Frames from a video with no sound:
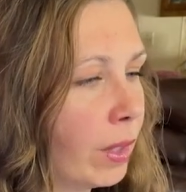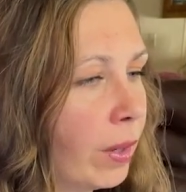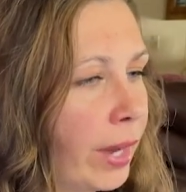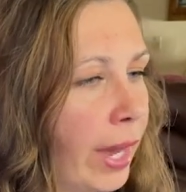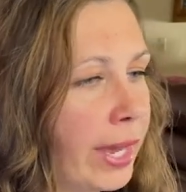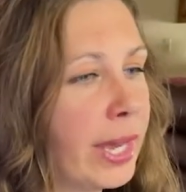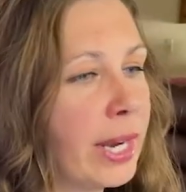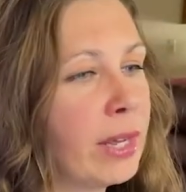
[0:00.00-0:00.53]

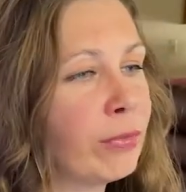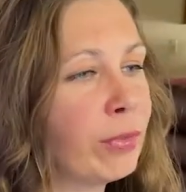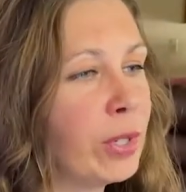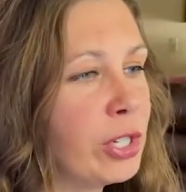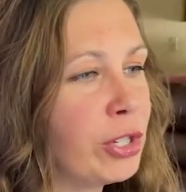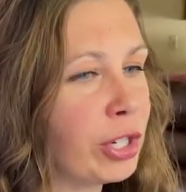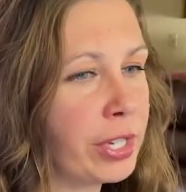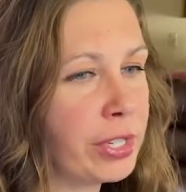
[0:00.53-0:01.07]
Okay, and if
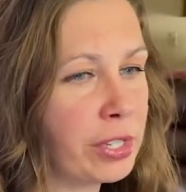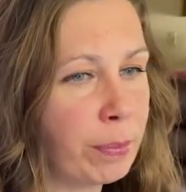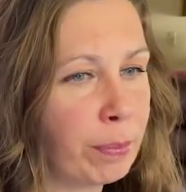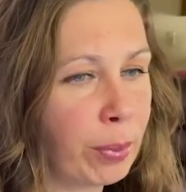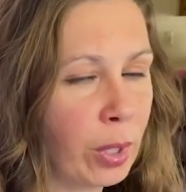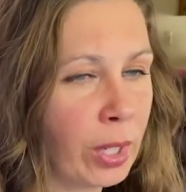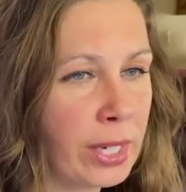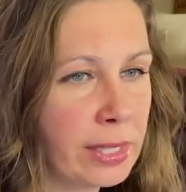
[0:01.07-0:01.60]
we
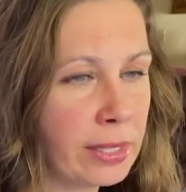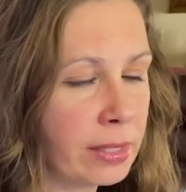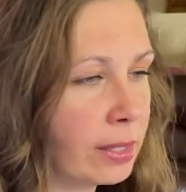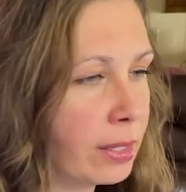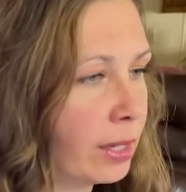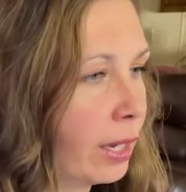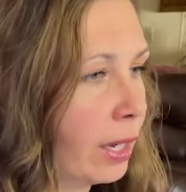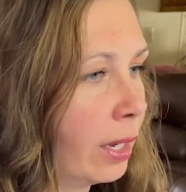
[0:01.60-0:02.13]
just
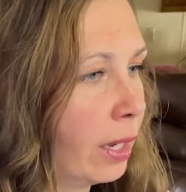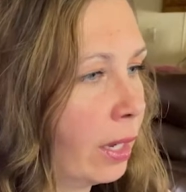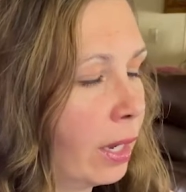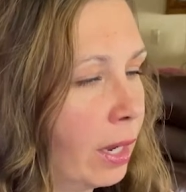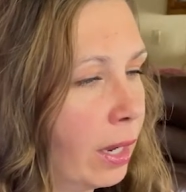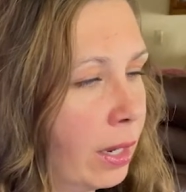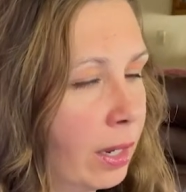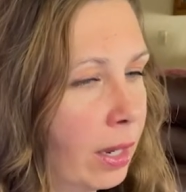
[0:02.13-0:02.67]
print
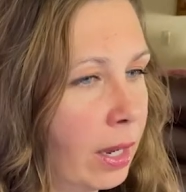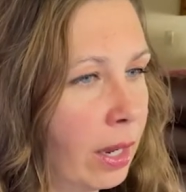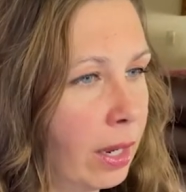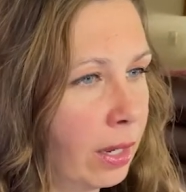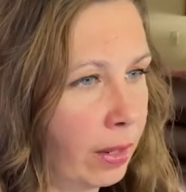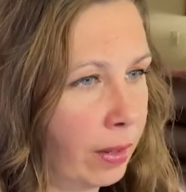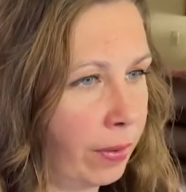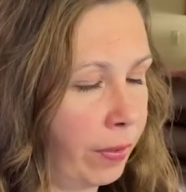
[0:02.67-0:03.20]

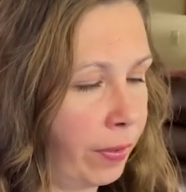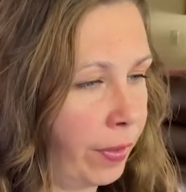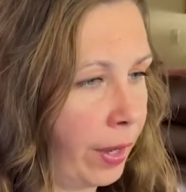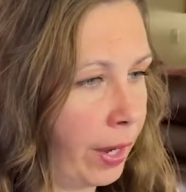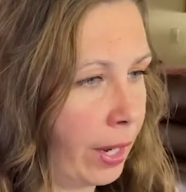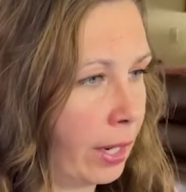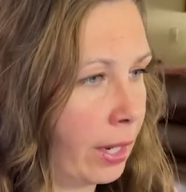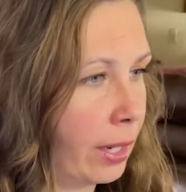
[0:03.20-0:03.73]

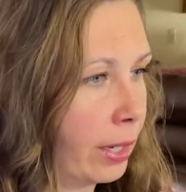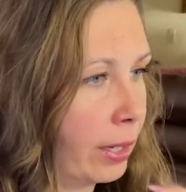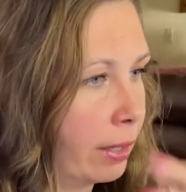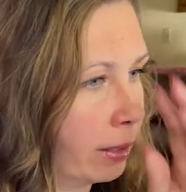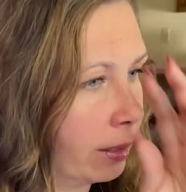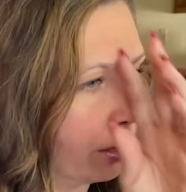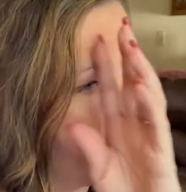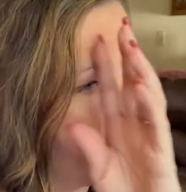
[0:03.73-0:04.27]
what